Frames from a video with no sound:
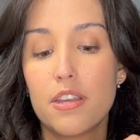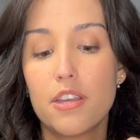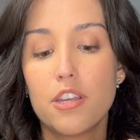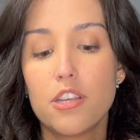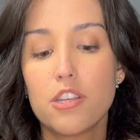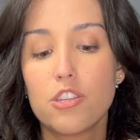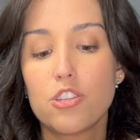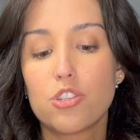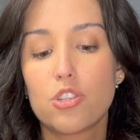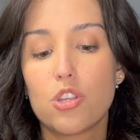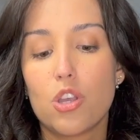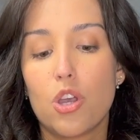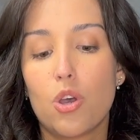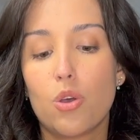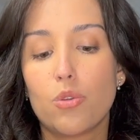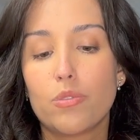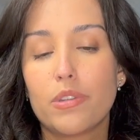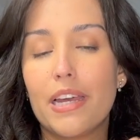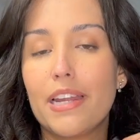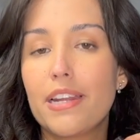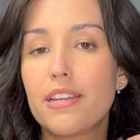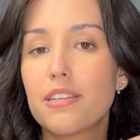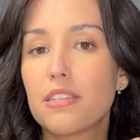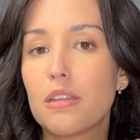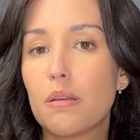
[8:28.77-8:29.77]
So that
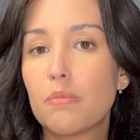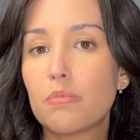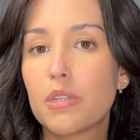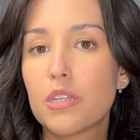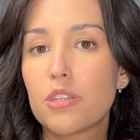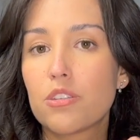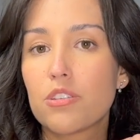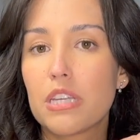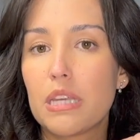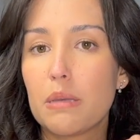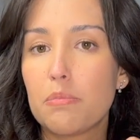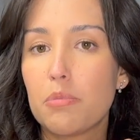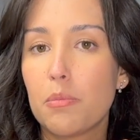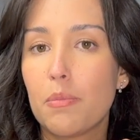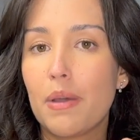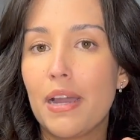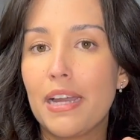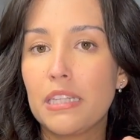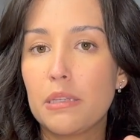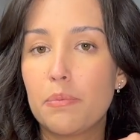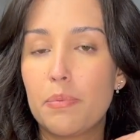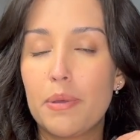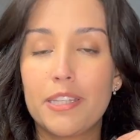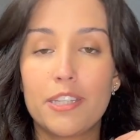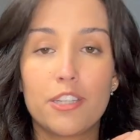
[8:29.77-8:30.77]
is something to keep in mind
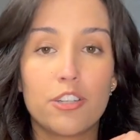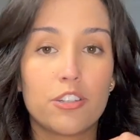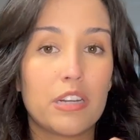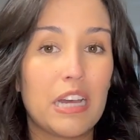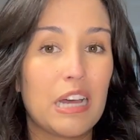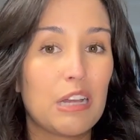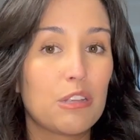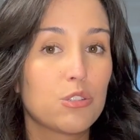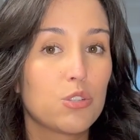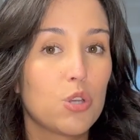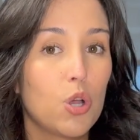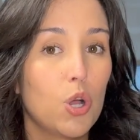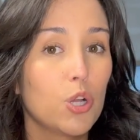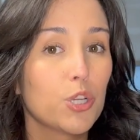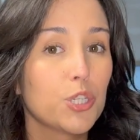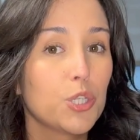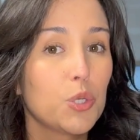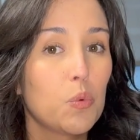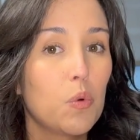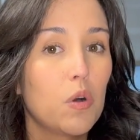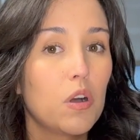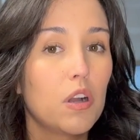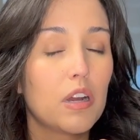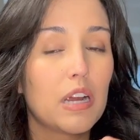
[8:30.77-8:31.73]
depending on how tall you are.